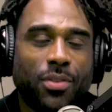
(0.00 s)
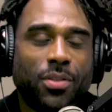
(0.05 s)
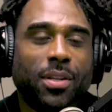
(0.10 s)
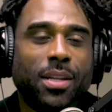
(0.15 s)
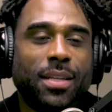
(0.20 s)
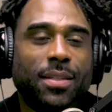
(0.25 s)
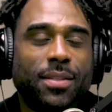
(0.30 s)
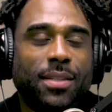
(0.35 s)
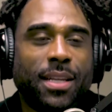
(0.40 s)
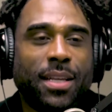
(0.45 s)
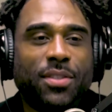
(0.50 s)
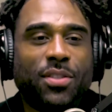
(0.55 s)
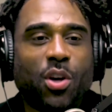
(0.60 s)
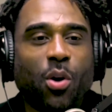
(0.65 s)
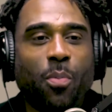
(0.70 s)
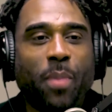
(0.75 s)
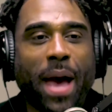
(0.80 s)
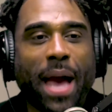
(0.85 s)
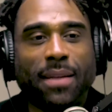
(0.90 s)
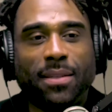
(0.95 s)
So let's go
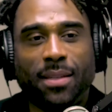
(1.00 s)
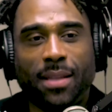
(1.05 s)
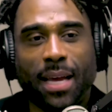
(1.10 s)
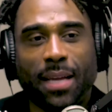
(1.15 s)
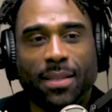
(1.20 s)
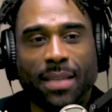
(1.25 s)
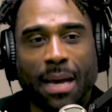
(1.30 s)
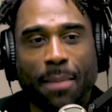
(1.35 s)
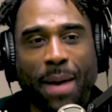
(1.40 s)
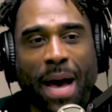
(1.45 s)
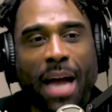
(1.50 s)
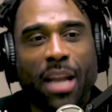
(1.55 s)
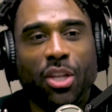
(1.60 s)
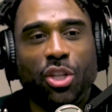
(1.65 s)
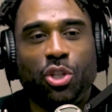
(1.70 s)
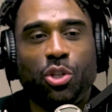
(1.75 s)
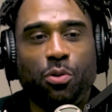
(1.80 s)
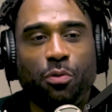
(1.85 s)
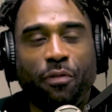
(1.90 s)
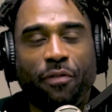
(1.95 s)
back to that time. How did
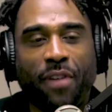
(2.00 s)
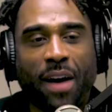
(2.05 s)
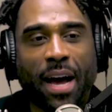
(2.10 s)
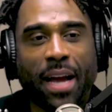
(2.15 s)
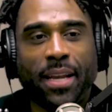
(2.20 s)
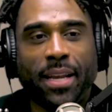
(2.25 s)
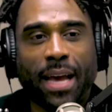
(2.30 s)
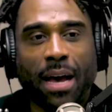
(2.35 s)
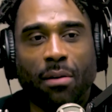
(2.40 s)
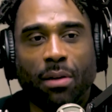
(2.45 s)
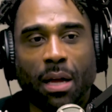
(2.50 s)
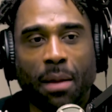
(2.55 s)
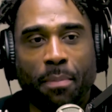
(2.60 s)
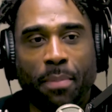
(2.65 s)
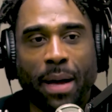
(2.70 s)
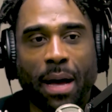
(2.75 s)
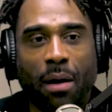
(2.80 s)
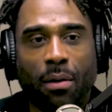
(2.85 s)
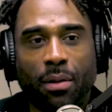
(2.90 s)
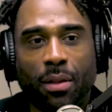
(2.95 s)
you find out
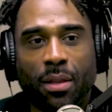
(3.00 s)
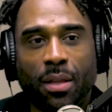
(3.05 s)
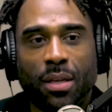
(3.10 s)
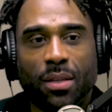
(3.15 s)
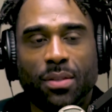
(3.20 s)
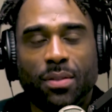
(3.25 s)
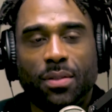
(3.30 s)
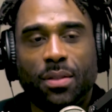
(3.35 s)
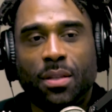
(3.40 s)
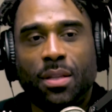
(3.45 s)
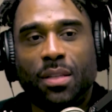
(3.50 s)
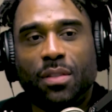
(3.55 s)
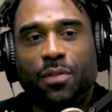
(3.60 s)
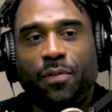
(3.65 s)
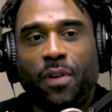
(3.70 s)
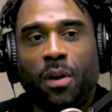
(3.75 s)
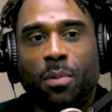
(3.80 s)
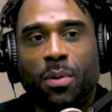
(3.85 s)
about this film?